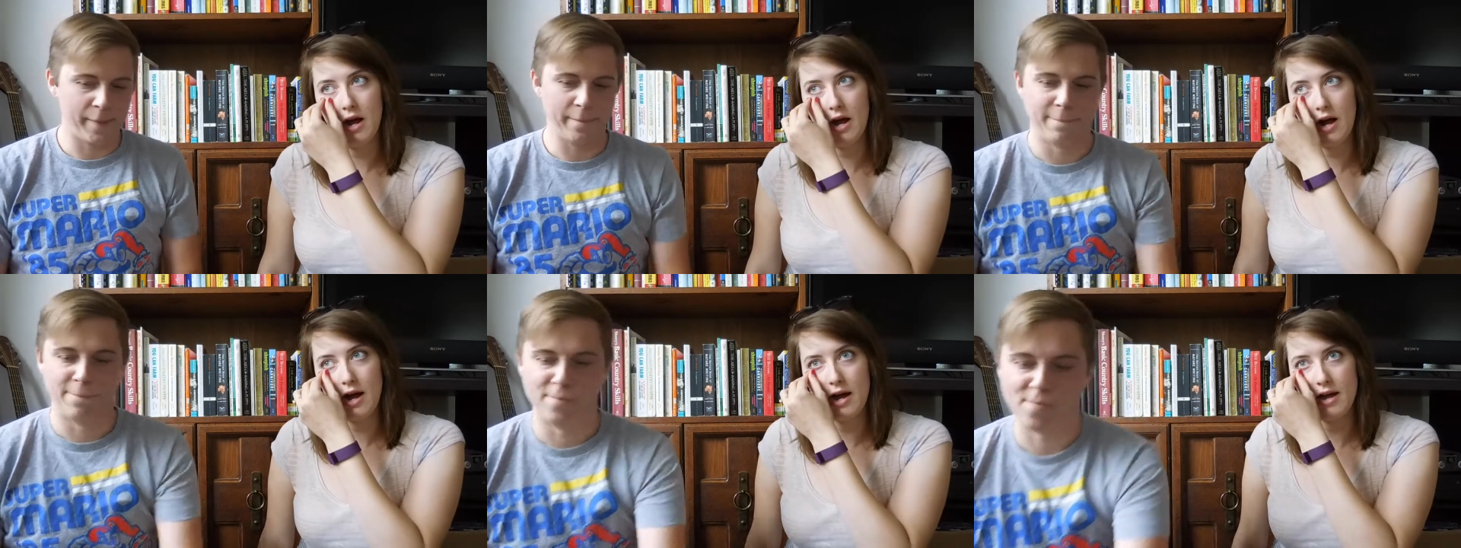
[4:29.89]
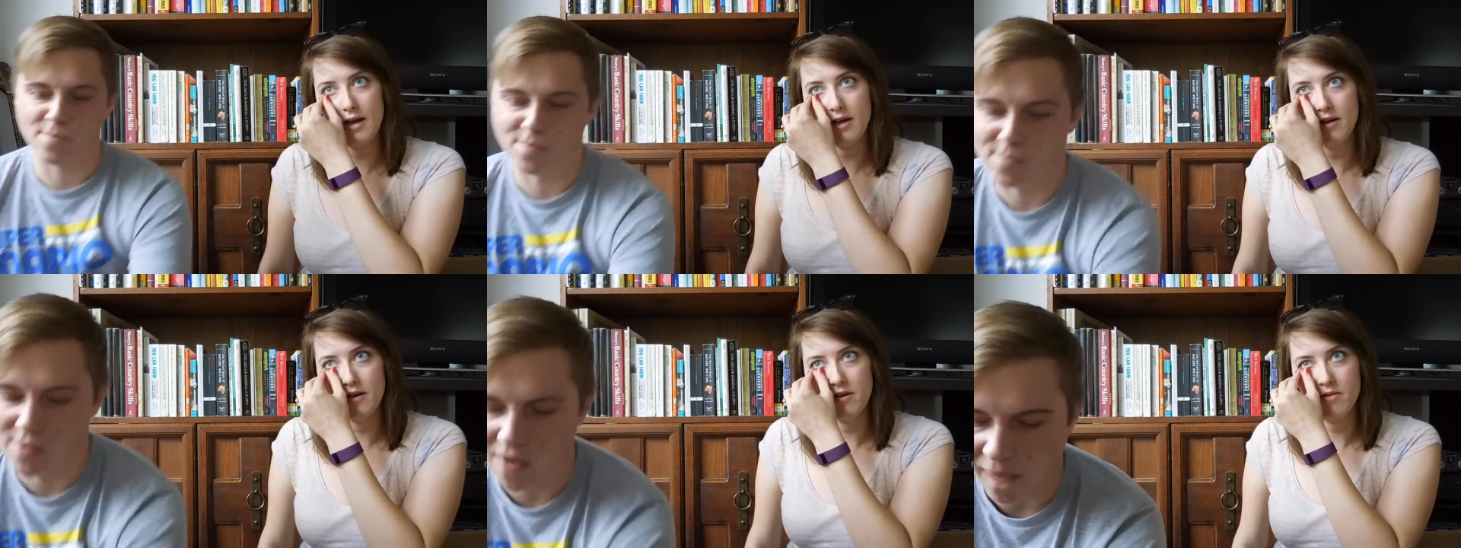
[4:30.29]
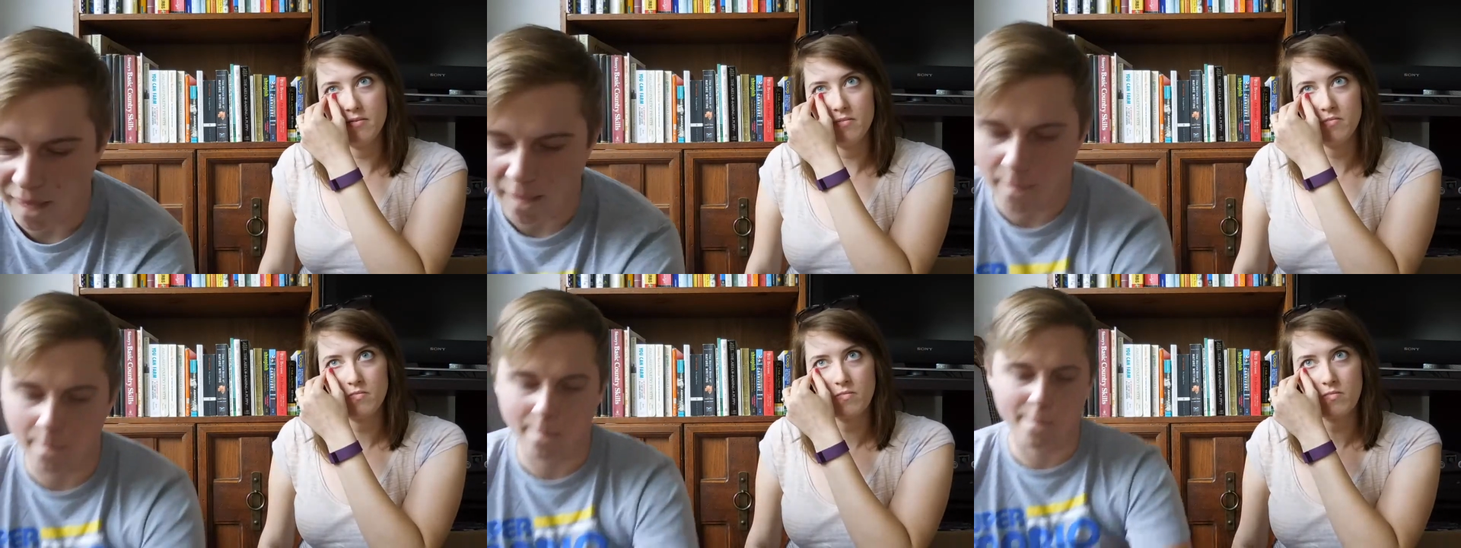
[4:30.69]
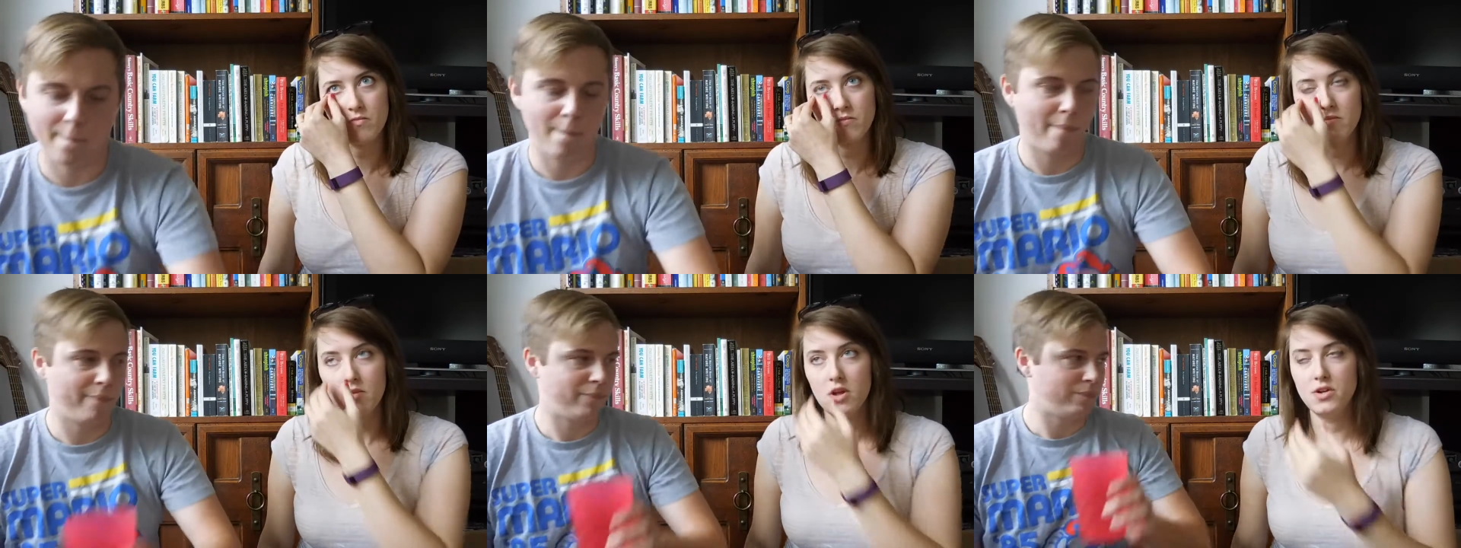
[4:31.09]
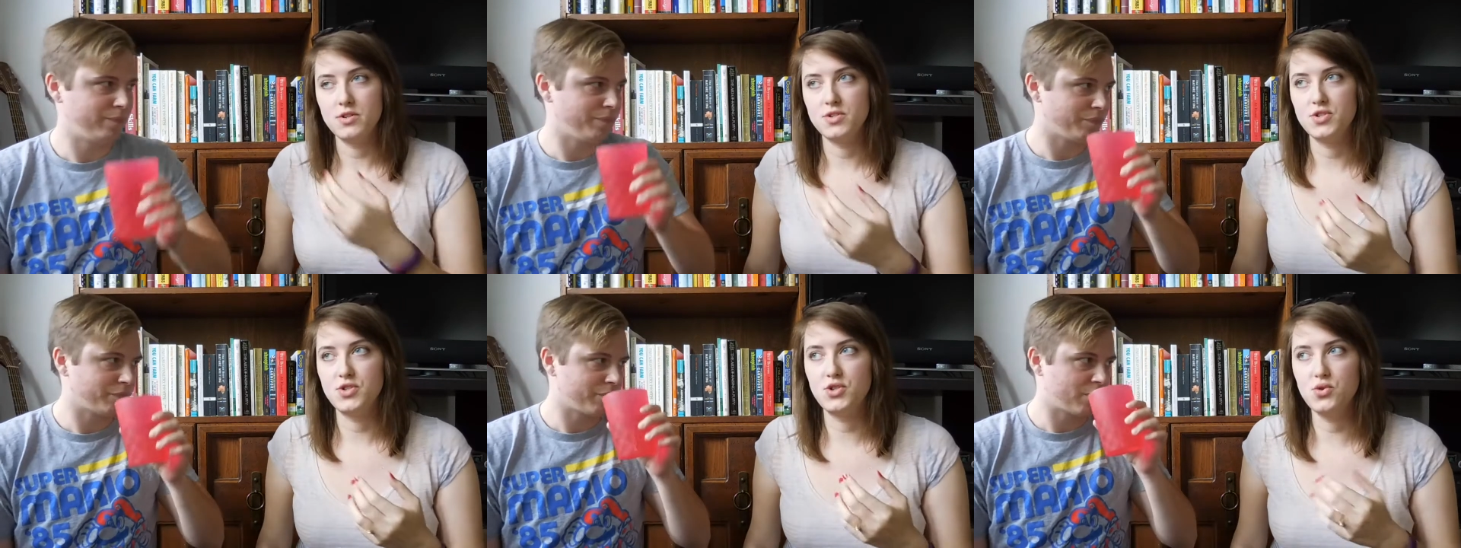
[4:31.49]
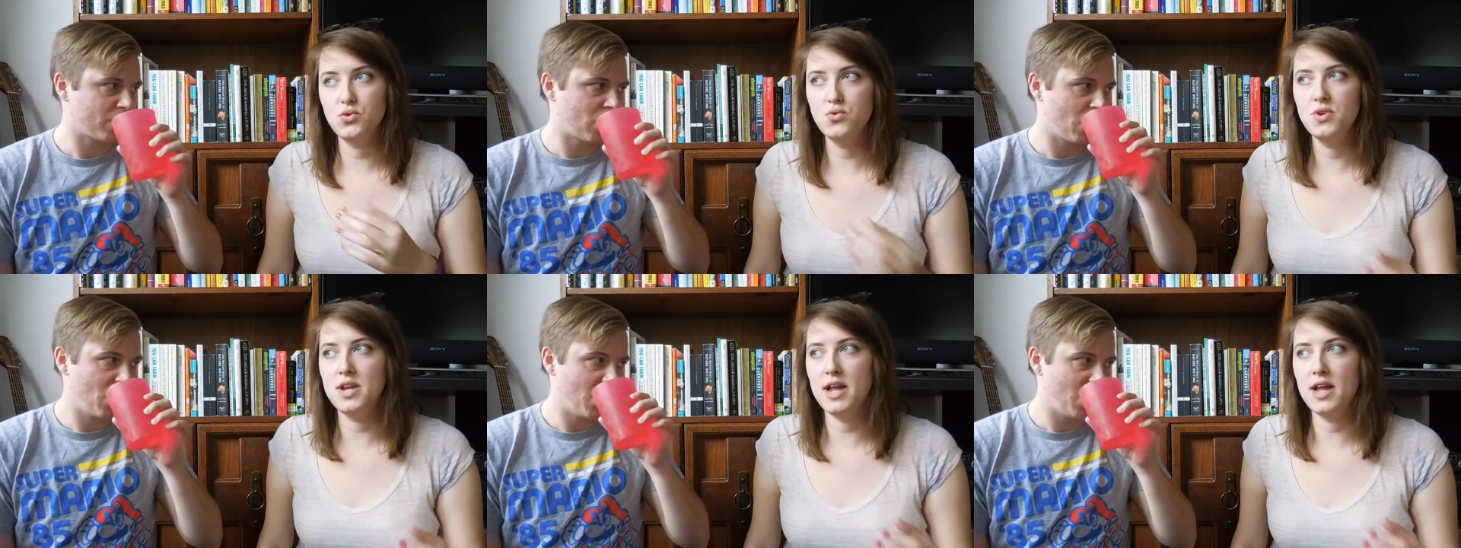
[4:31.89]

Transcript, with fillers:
Speaker 1: I do